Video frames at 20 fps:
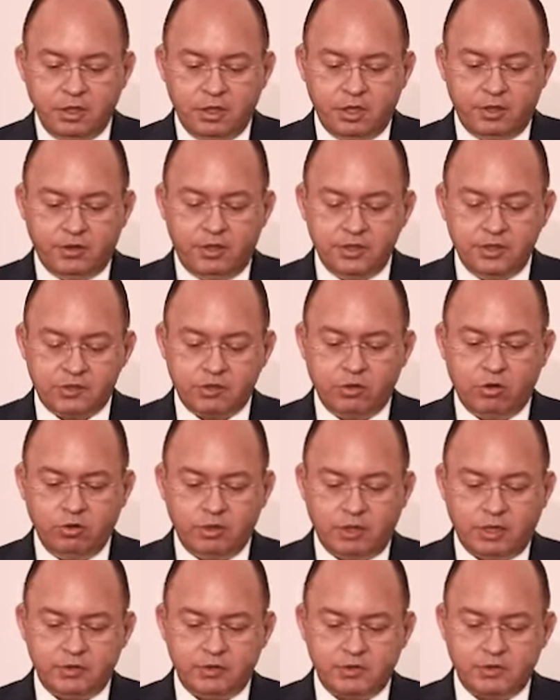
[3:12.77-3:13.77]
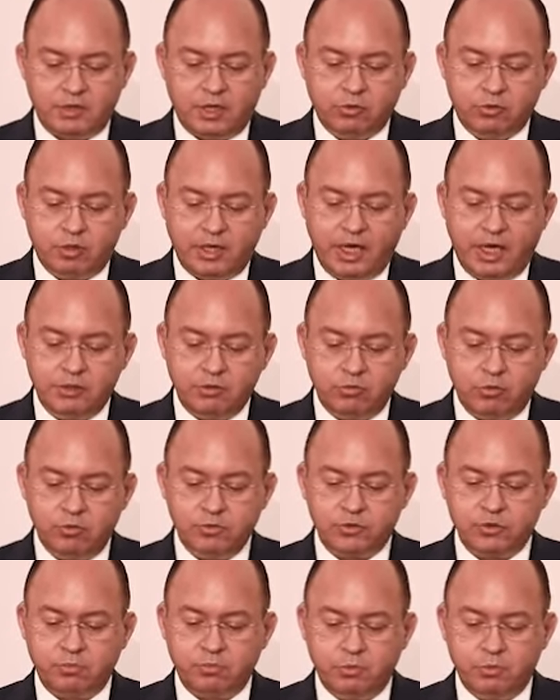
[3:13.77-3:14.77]
In this context, I would like to
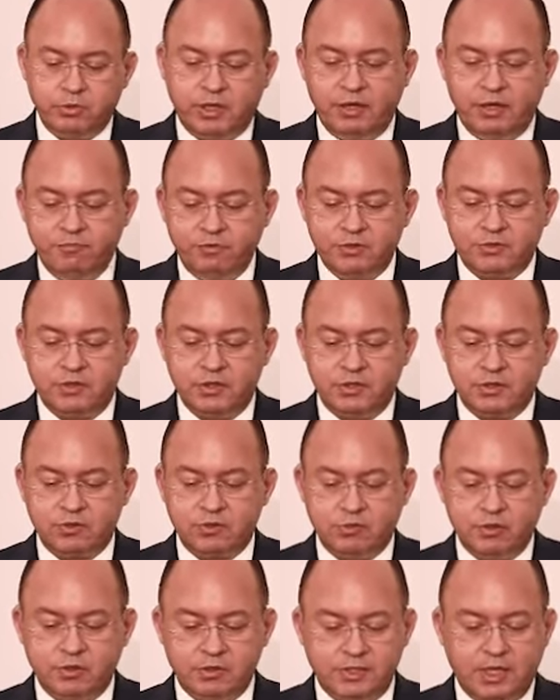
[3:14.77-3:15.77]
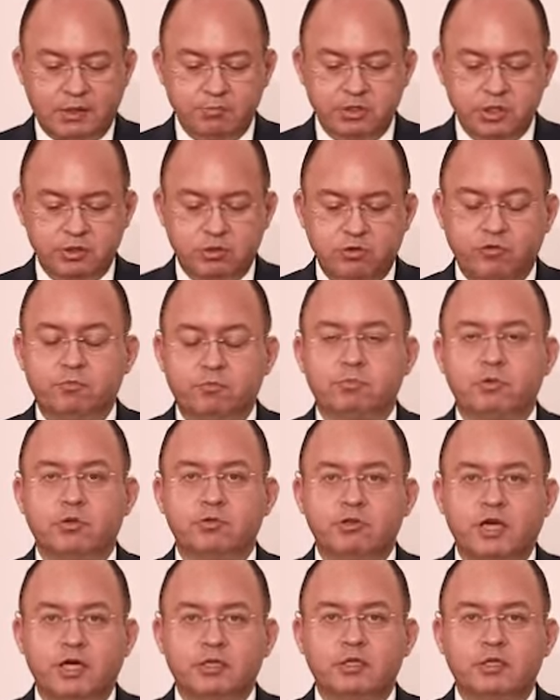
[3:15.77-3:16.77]
also put emphasis on the subject of
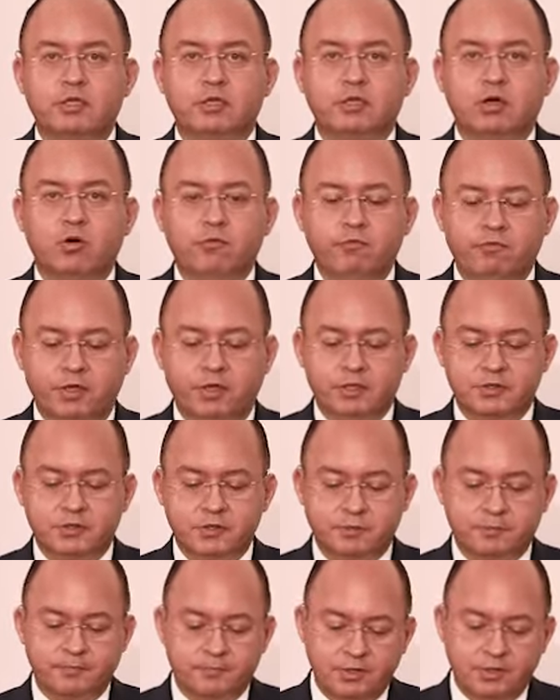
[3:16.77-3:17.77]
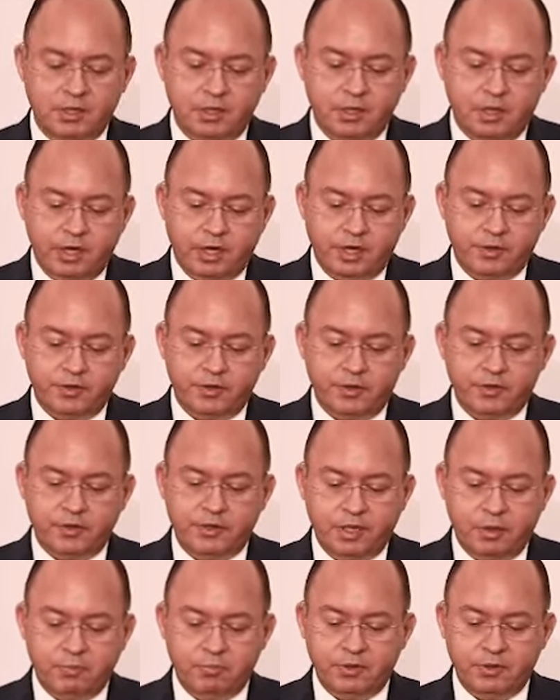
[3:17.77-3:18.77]
protracted conflicts and their
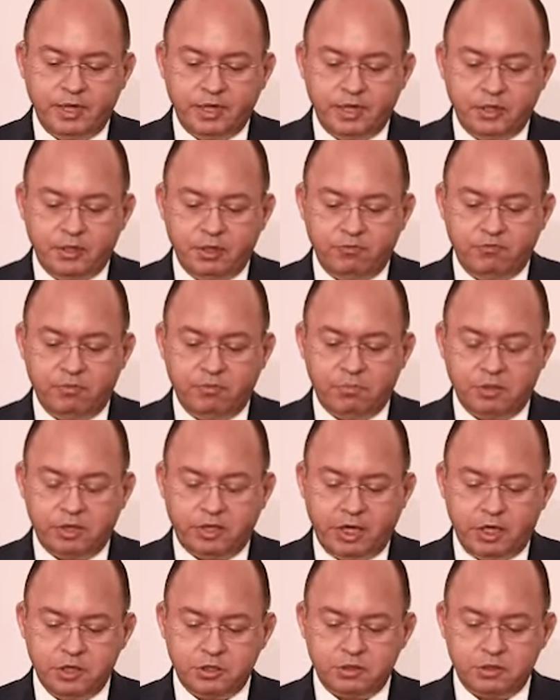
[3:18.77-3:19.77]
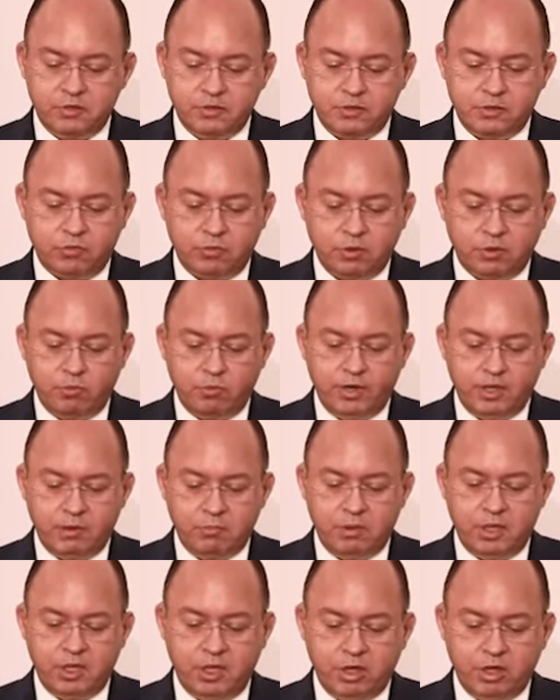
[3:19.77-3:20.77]
deep negative implications on the
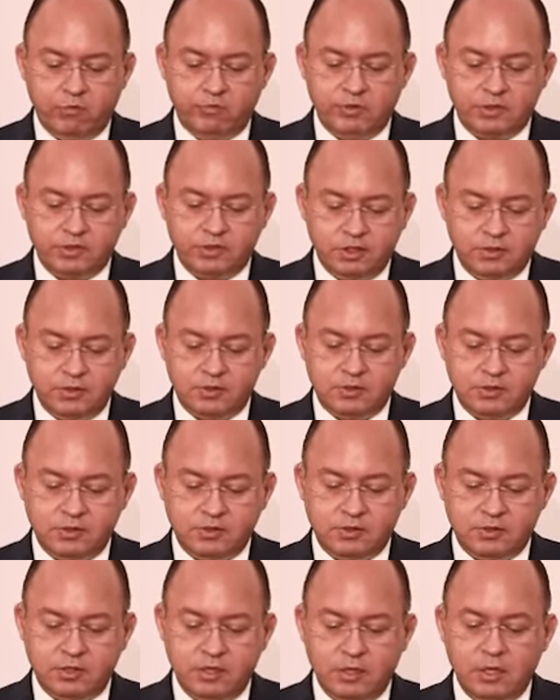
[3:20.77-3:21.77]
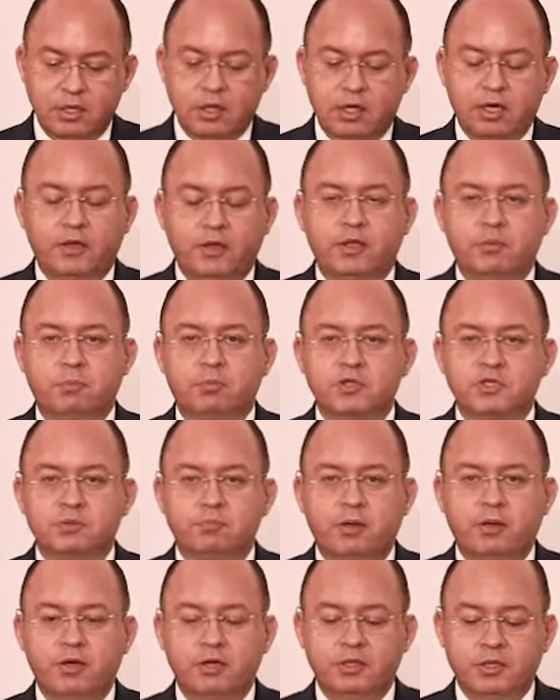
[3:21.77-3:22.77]
well-being of the citizens and the
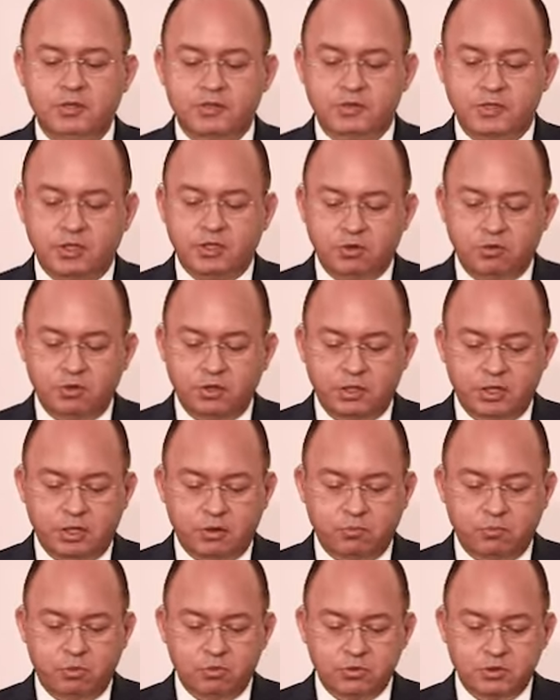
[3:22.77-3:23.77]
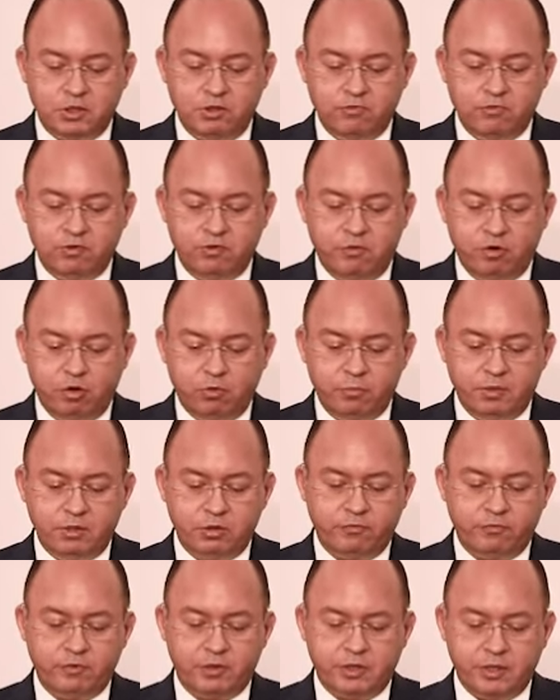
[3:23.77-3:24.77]
prosperity, security, and positive
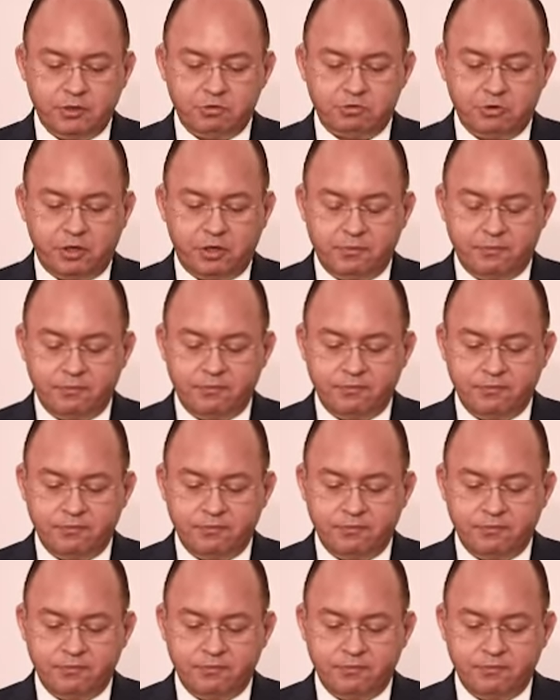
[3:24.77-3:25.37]
development of a country.